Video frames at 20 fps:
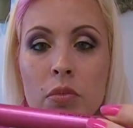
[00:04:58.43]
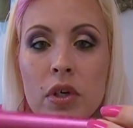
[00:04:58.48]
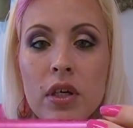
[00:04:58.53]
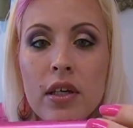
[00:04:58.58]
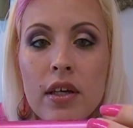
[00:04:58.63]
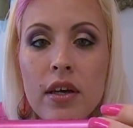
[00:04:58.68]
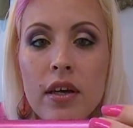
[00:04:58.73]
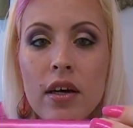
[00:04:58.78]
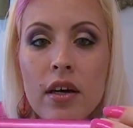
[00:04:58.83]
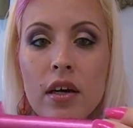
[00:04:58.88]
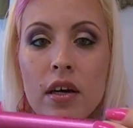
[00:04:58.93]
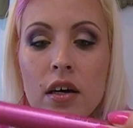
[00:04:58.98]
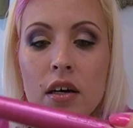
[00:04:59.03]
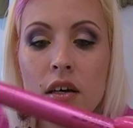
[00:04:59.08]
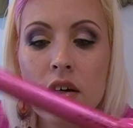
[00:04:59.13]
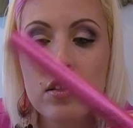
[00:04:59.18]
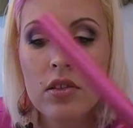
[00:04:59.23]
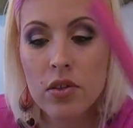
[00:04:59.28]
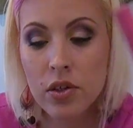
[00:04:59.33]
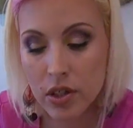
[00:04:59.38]
but yeah,
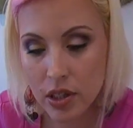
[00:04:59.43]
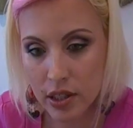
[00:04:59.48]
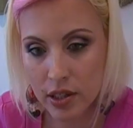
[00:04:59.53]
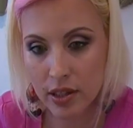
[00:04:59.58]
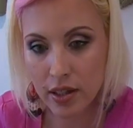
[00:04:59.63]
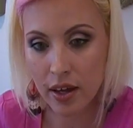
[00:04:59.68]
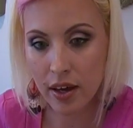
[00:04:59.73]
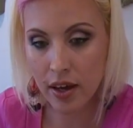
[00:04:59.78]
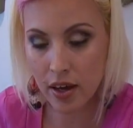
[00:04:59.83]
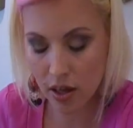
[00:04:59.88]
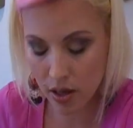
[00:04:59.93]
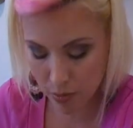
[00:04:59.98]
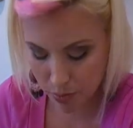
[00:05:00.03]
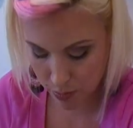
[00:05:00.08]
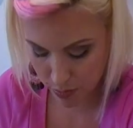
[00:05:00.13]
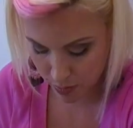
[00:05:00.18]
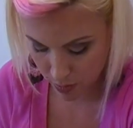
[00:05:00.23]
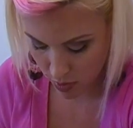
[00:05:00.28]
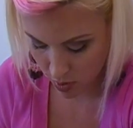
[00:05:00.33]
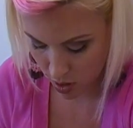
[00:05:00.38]
so I got
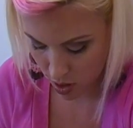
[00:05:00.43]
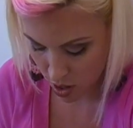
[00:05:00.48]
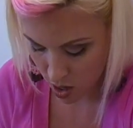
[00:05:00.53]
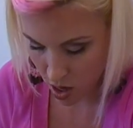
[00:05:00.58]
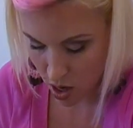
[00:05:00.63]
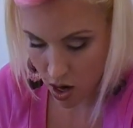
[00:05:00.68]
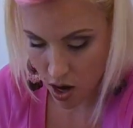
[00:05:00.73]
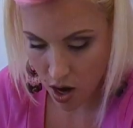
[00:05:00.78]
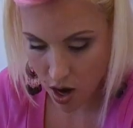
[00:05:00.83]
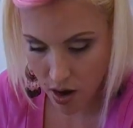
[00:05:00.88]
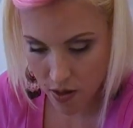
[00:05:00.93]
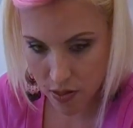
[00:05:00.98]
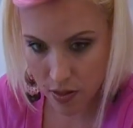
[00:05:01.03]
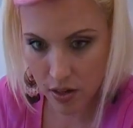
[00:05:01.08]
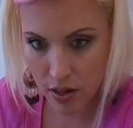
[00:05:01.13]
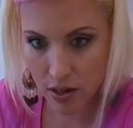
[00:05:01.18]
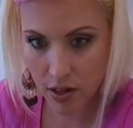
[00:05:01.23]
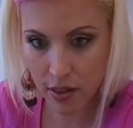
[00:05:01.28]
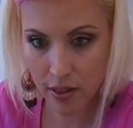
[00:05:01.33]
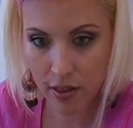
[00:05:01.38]
that. And
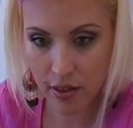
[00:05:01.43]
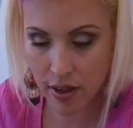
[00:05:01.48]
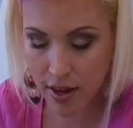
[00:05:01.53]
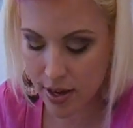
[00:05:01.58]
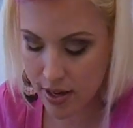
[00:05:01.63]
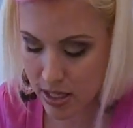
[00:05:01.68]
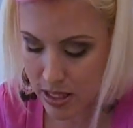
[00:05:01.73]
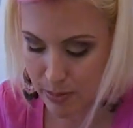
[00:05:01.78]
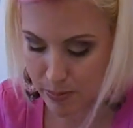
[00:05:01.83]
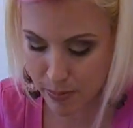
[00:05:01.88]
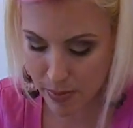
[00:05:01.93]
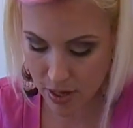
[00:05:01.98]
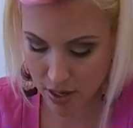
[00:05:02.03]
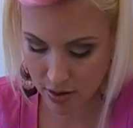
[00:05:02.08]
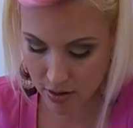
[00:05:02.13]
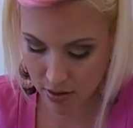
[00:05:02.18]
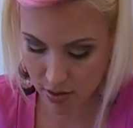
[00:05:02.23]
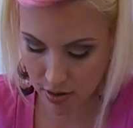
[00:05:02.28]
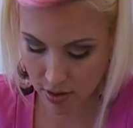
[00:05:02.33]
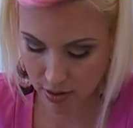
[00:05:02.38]
then last
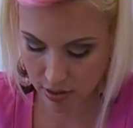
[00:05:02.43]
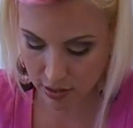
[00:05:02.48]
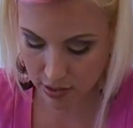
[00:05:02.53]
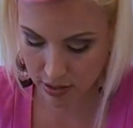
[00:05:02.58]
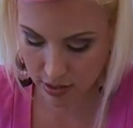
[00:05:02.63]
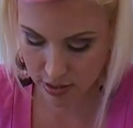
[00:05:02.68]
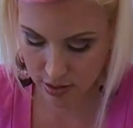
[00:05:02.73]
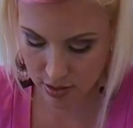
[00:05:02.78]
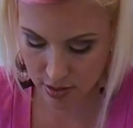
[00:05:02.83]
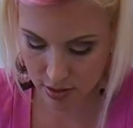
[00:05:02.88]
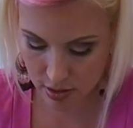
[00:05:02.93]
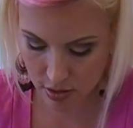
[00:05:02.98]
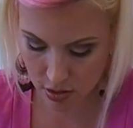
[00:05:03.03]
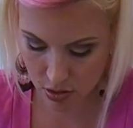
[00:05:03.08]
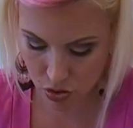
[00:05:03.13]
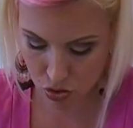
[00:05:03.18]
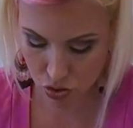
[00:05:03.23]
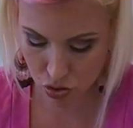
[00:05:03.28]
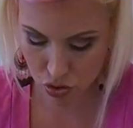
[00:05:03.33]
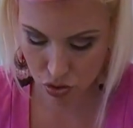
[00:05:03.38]
but not
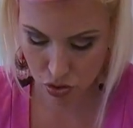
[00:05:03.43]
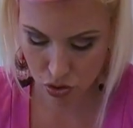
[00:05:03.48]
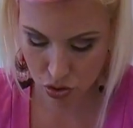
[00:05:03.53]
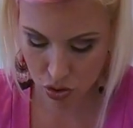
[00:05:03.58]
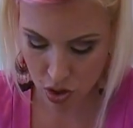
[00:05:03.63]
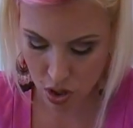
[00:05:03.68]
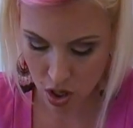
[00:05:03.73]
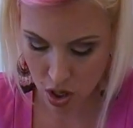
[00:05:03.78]
least,